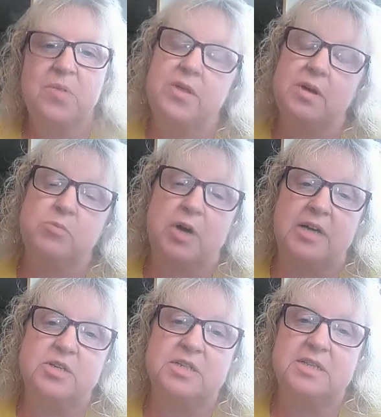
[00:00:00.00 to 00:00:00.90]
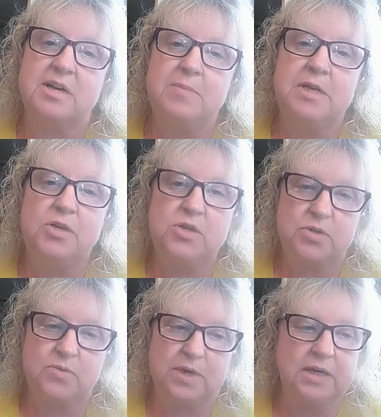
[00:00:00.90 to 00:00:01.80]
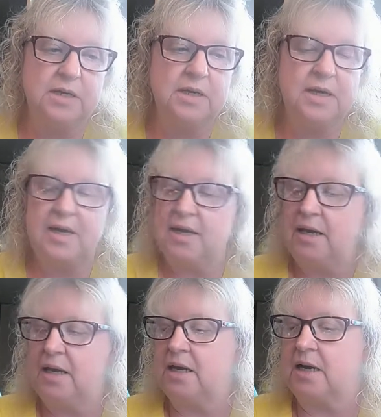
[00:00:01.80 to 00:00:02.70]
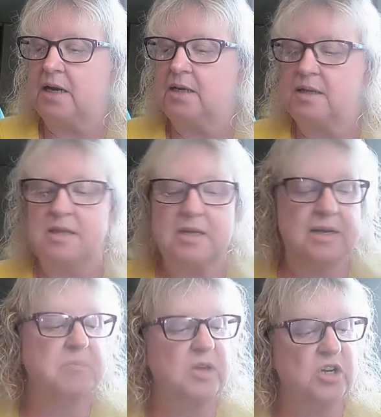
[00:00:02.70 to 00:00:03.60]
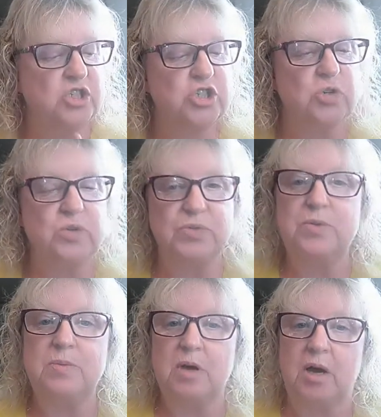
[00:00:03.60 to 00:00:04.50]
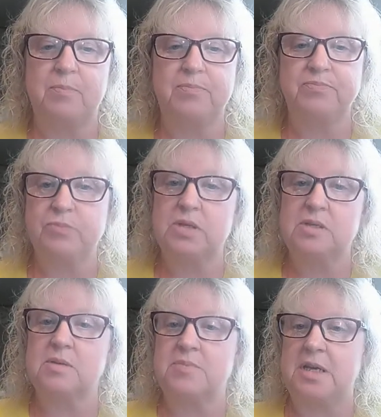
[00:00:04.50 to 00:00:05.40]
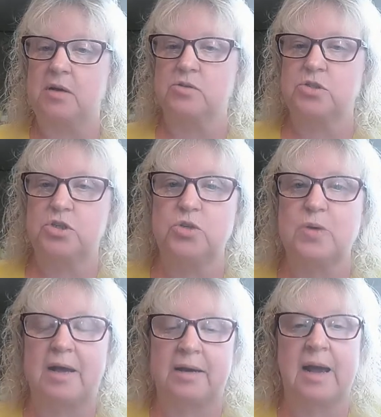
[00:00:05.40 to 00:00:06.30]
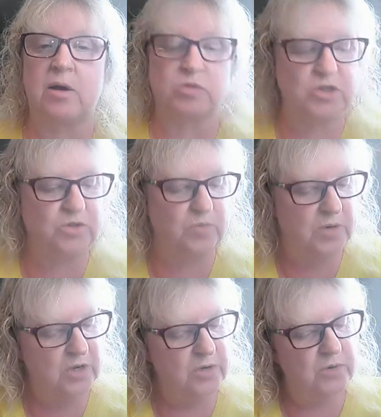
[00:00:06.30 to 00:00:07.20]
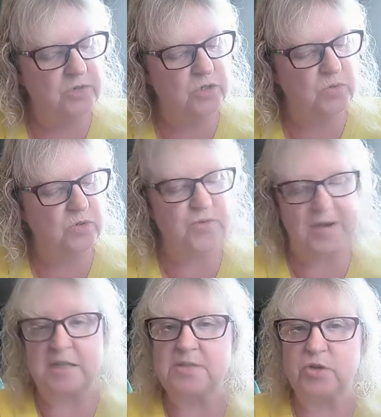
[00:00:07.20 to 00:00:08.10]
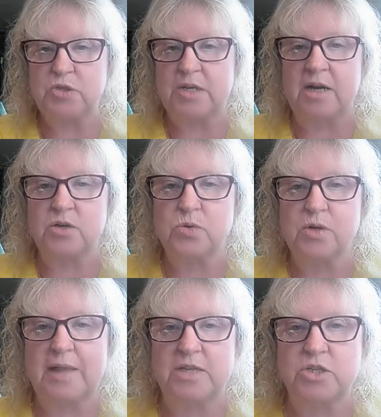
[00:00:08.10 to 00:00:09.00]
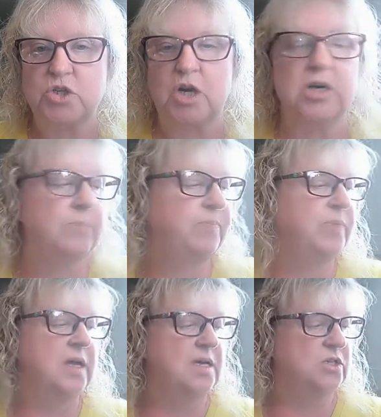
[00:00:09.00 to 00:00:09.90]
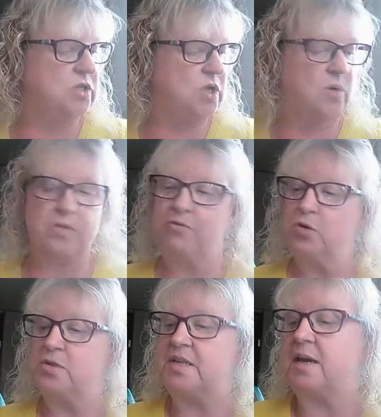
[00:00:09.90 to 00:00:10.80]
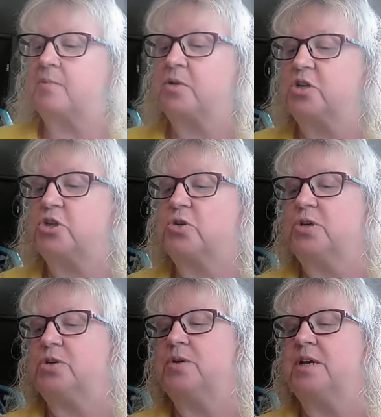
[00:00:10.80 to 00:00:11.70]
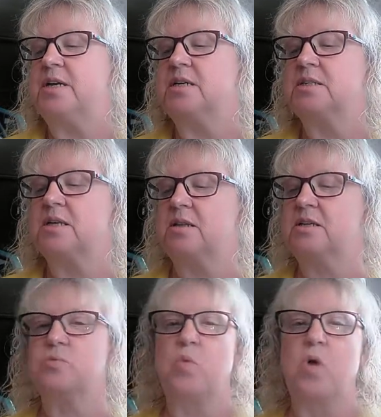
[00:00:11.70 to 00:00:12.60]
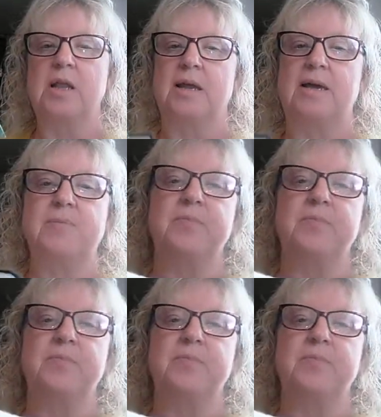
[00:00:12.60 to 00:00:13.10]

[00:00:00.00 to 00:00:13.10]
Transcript: the projects that I've been doing, and then I'm going to show you um, something else too on how to do transfers onto a glass jar. So the first thing I'm going to show you is this wallet.